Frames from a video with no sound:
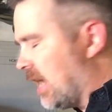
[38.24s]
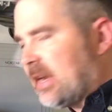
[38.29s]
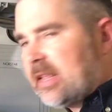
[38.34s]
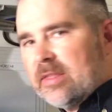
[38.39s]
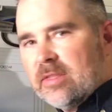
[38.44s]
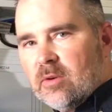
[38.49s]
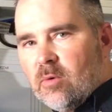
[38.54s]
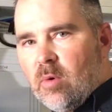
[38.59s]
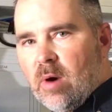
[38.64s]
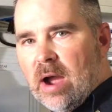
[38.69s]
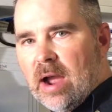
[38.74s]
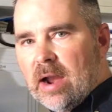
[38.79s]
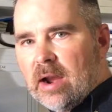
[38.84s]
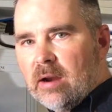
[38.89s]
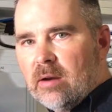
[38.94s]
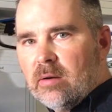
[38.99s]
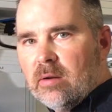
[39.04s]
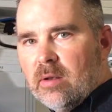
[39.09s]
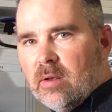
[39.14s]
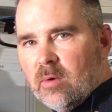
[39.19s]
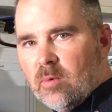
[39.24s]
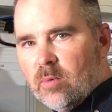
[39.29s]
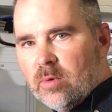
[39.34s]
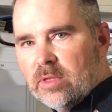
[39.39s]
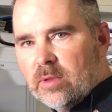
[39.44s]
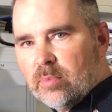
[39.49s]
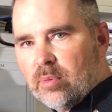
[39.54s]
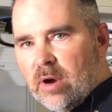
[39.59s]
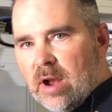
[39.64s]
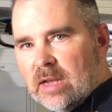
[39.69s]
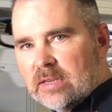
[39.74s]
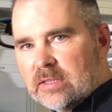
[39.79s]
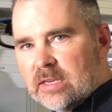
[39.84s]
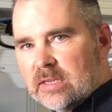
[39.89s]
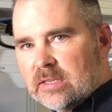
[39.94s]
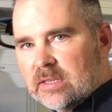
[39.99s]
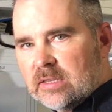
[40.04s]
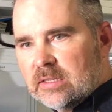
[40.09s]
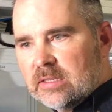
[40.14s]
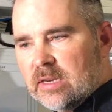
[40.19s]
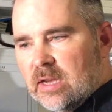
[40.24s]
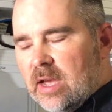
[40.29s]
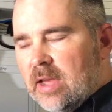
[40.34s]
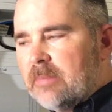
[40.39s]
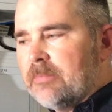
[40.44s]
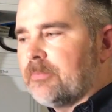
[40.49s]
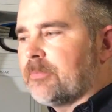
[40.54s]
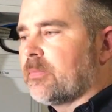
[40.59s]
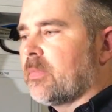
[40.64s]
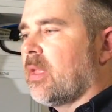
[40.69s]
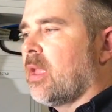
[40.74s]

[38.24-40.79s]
cutting the wire when the process is done.